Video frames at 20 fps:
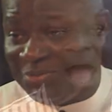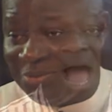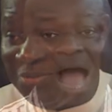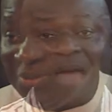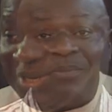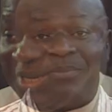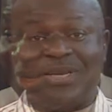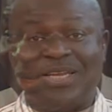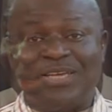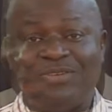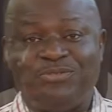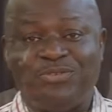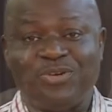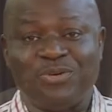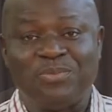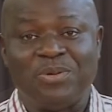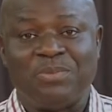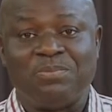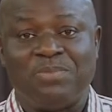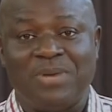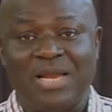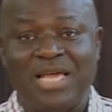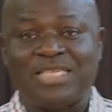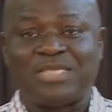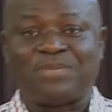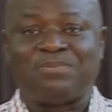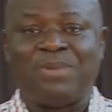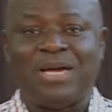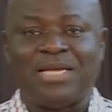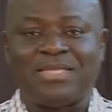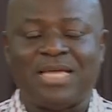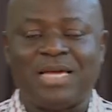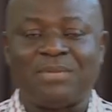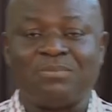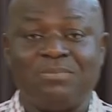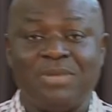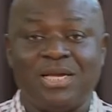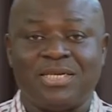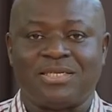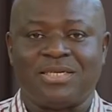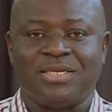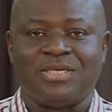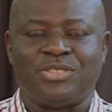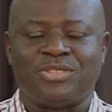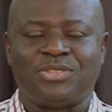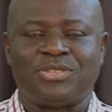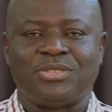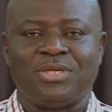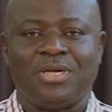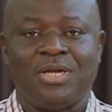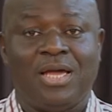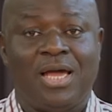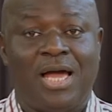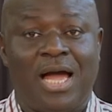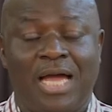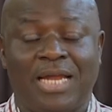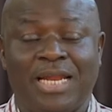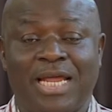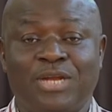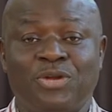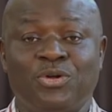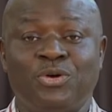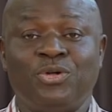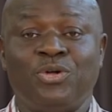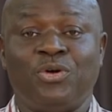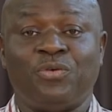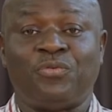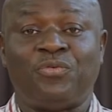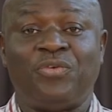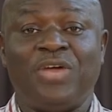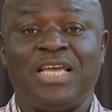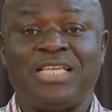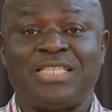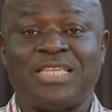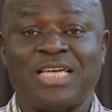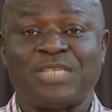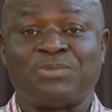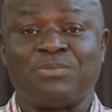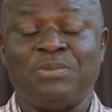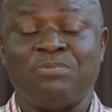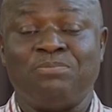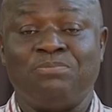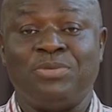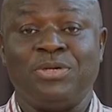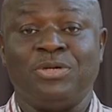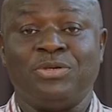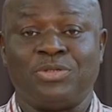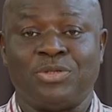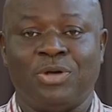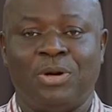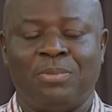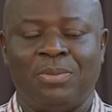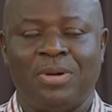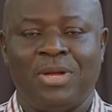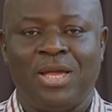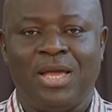I believe you have been blessed by that message. And I know your faith has been built up.